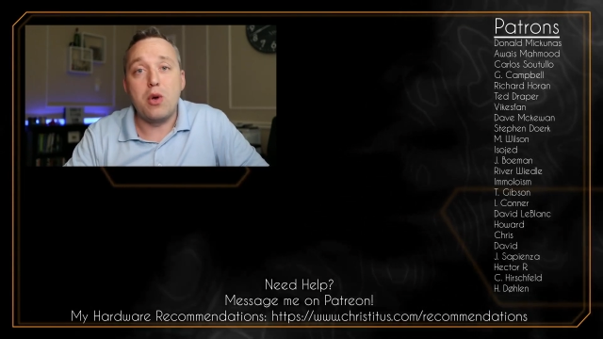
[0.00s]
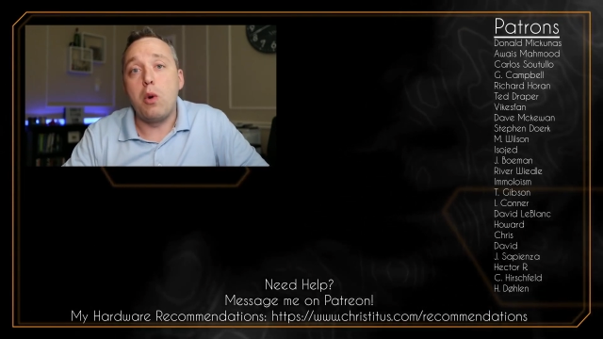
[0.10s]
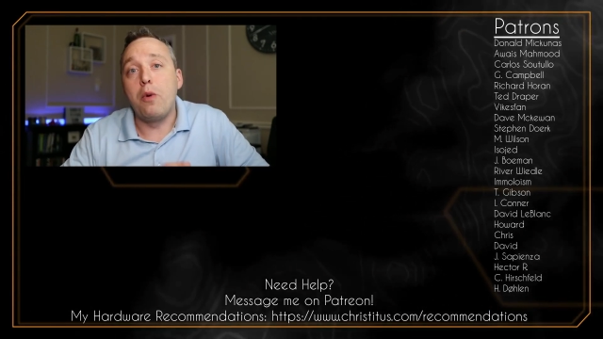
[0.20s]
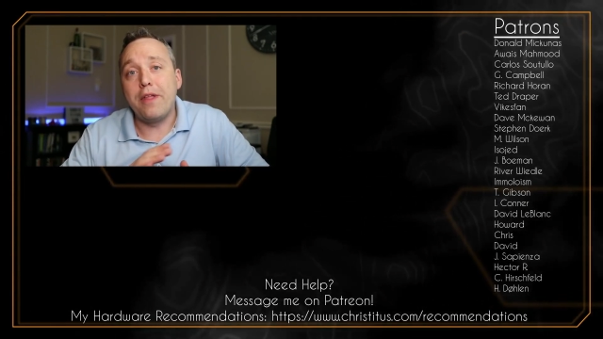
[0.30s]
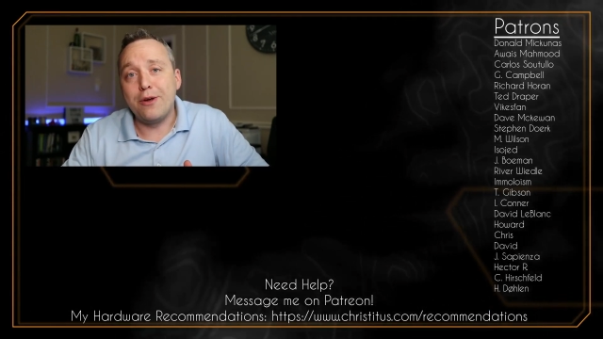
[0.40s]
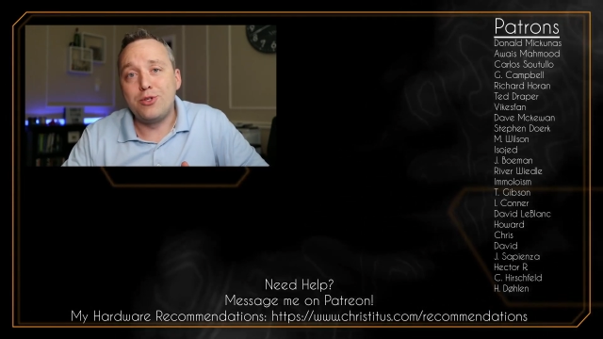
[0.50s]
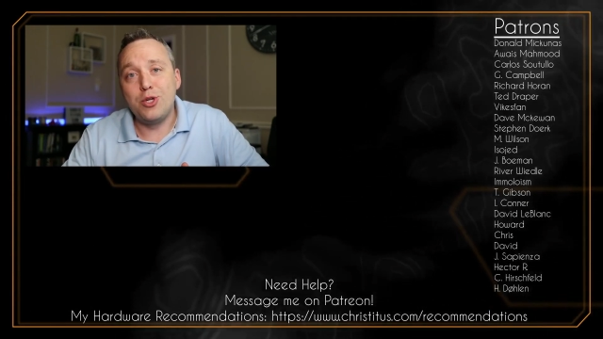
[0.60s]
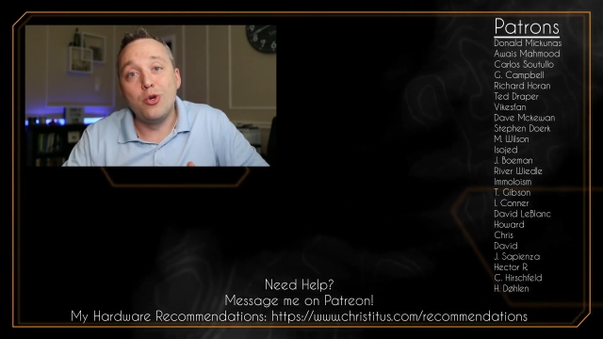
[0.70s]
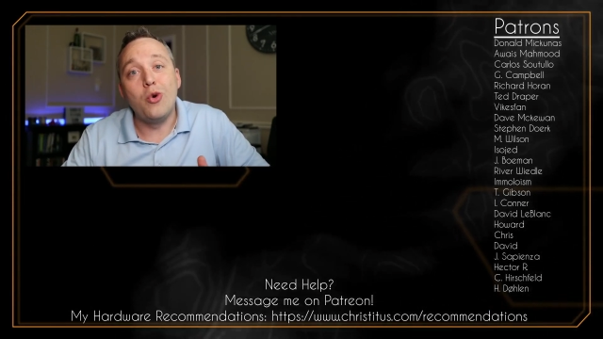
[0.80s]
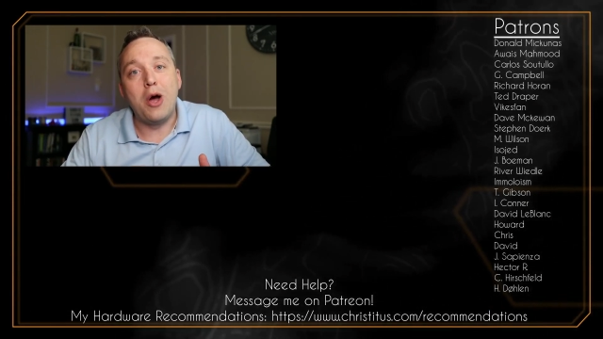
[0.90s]
Without
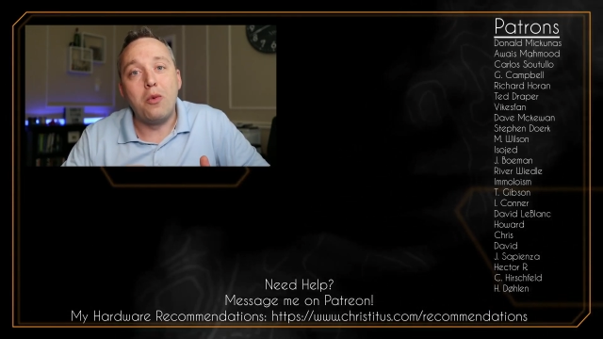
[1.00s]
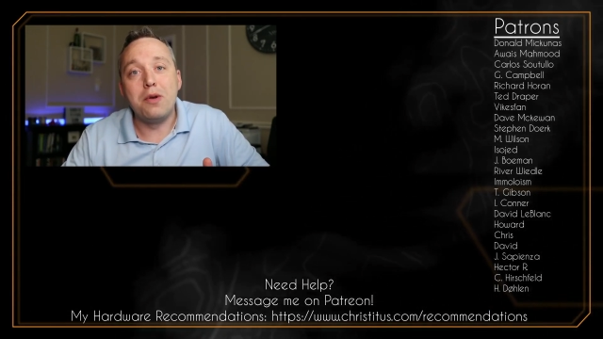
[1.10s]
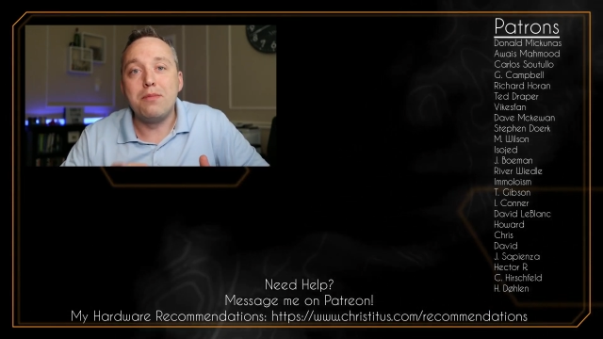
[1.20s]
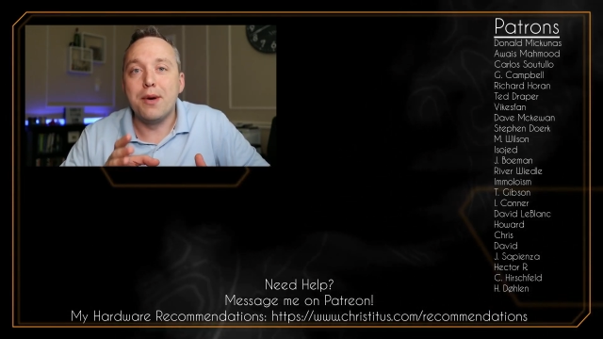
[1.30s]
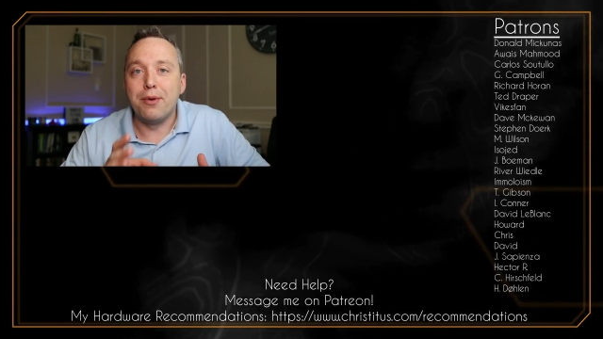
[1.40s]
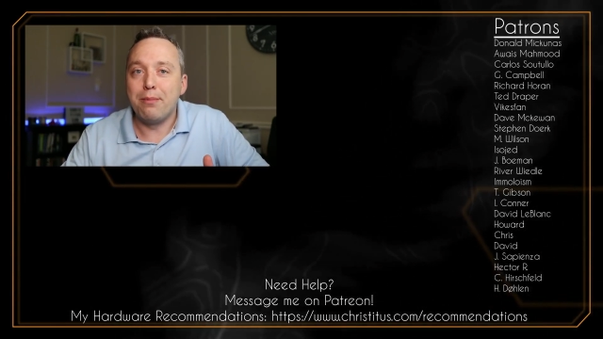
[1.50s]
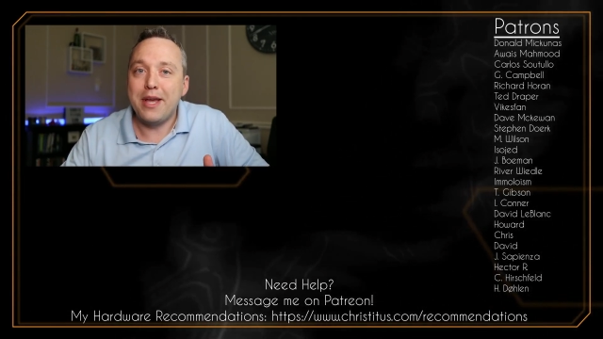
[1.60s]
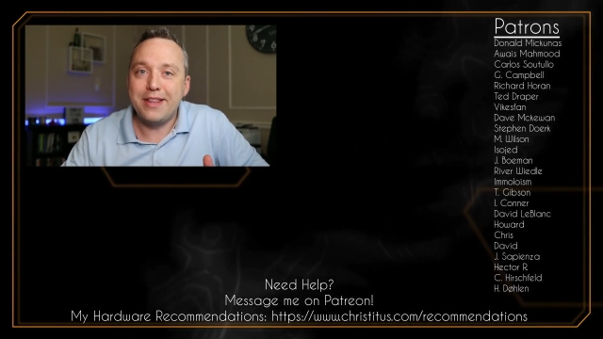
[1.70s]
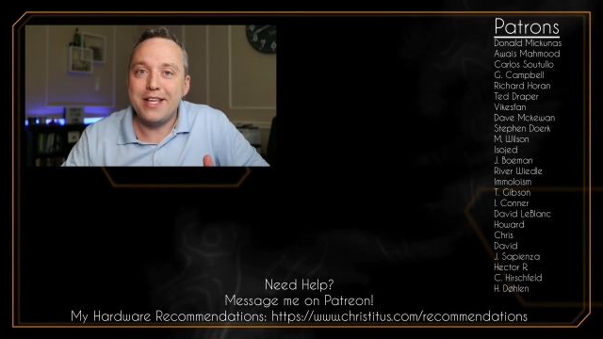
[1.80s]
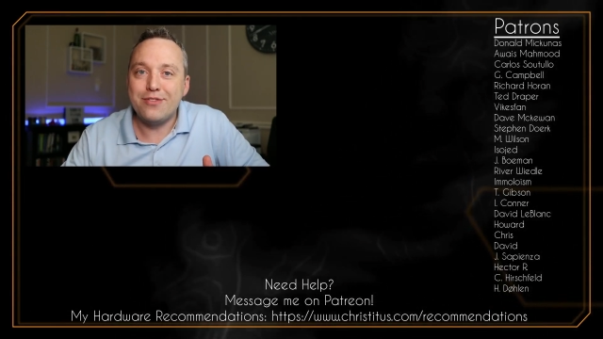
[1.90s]
you, I wouldn't be able to
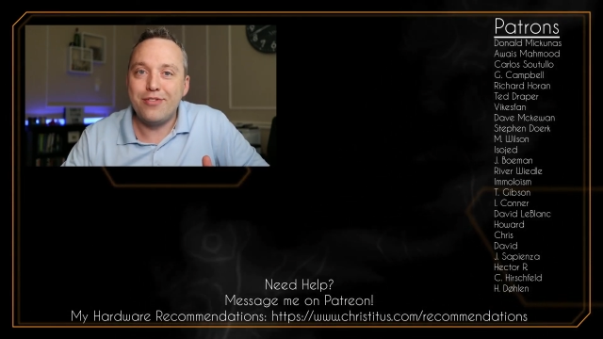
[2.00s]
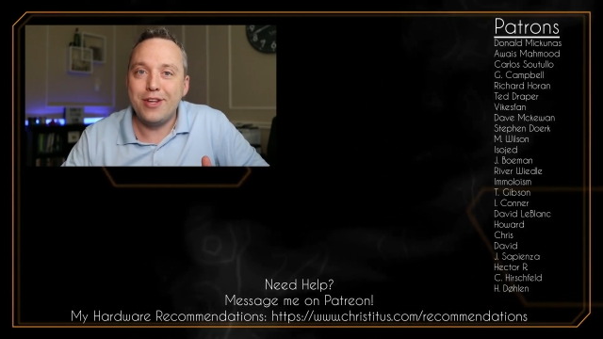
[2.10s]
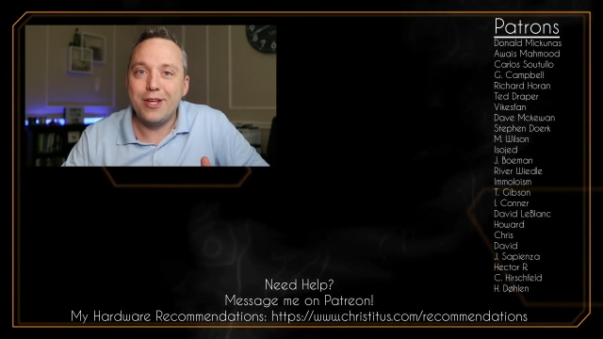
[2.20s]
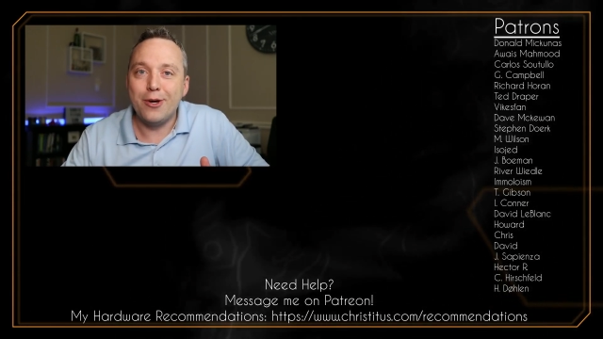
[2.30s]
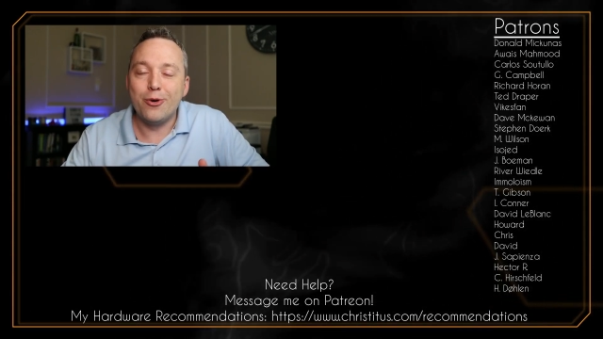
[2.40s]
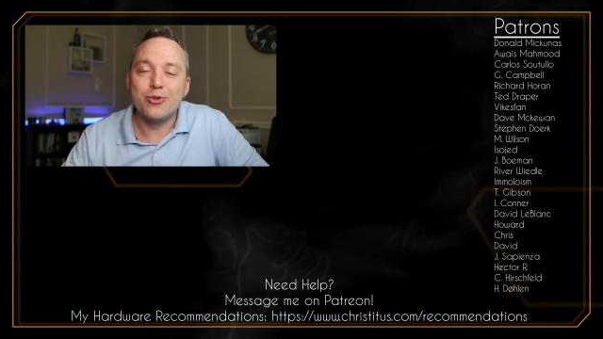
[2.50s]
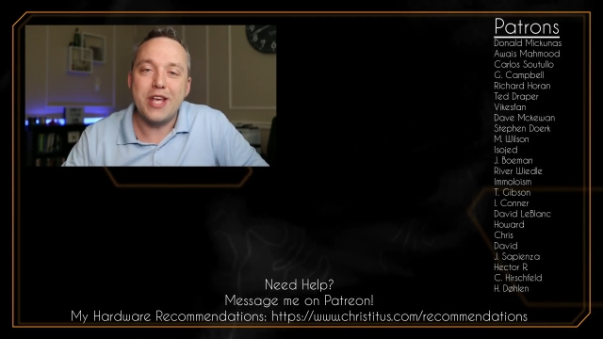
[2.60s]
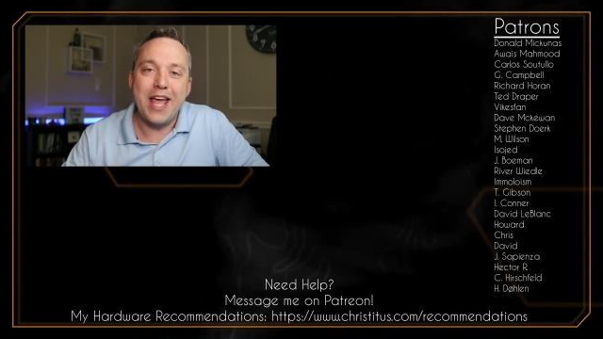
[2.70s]
make these videos,